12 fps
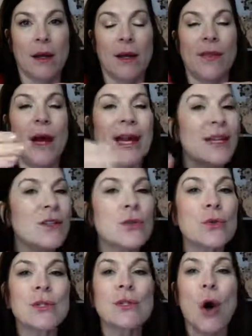the
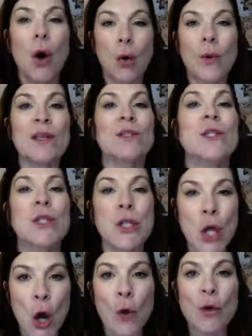answer is always
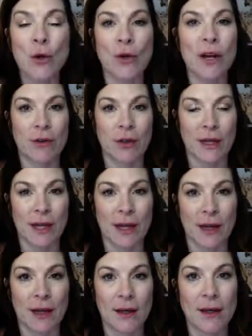no, you're never going to get
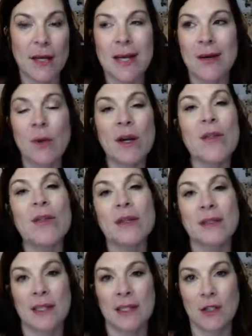it. One of the
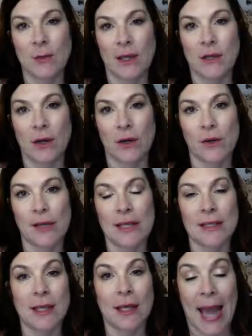things I teach my daughter
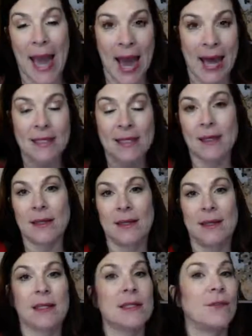is like ask.
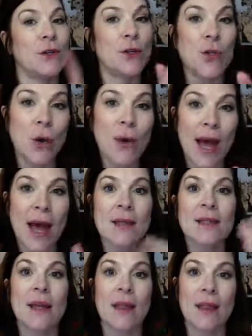Because if you don't
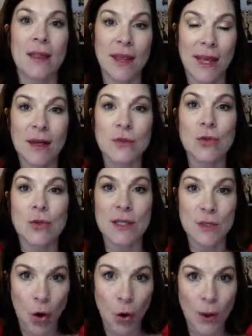ask, the answer
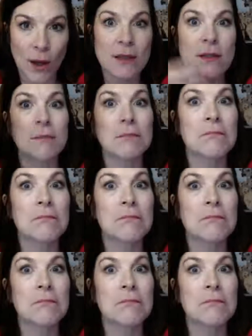is always